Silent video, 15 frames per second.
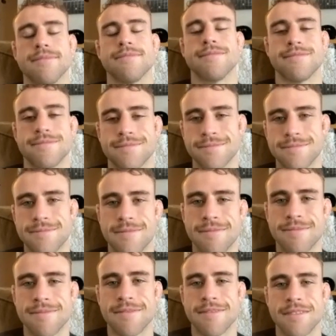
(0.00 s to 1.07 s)

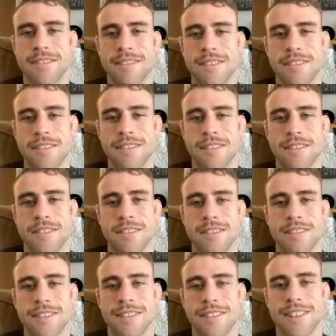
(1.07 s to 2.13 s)

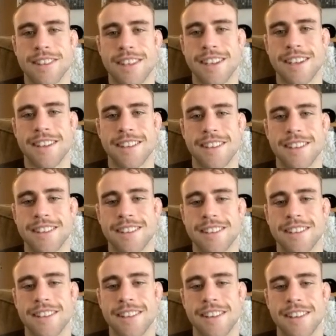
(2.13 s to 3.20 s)

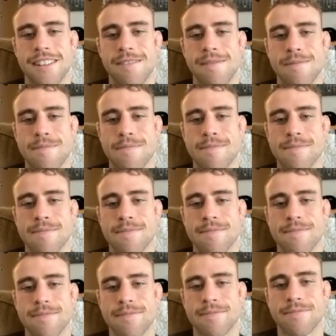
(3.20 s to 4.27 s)

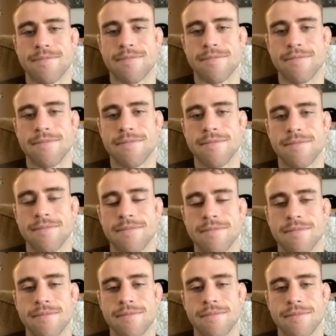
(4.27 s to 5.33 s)

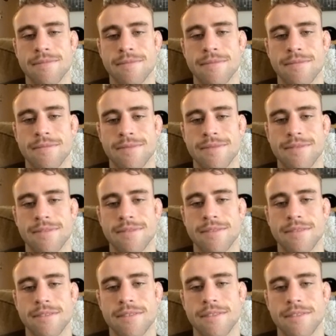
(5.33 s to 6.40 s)

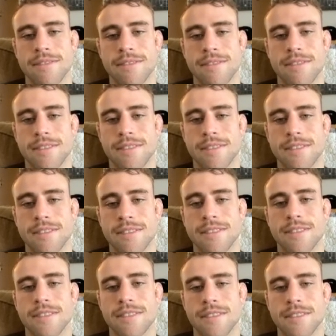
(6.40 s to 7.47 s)

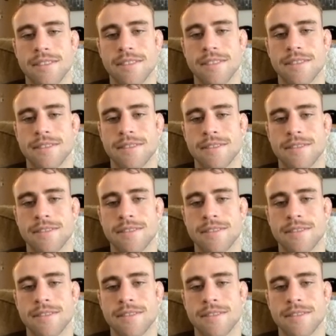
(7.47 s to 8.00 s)
The person shown says nothing.